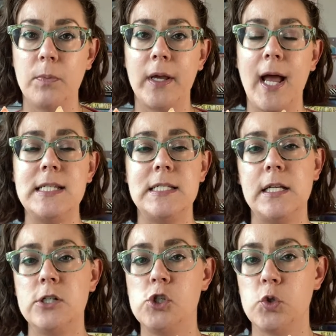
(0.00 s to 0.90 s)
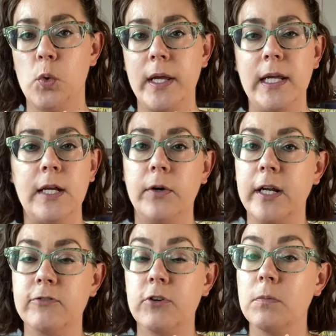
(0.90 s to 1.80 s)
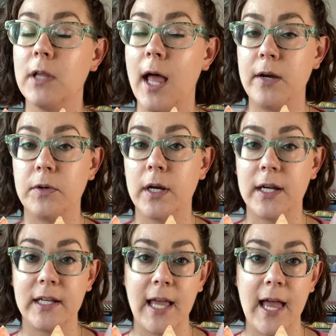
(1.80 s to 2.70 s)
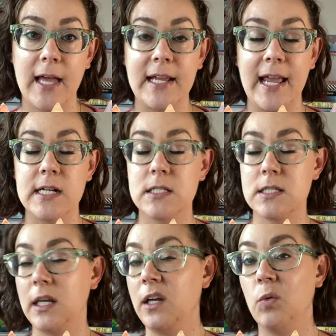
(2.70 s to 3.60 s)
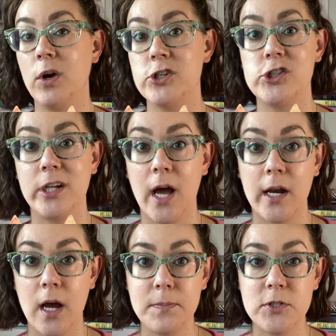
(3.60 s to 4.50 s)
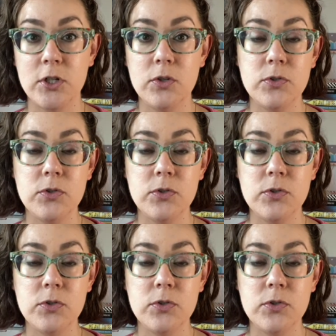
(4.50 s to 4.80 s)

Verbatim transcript: but I did enjoy hearing from Lyra again and seeing what she got up to.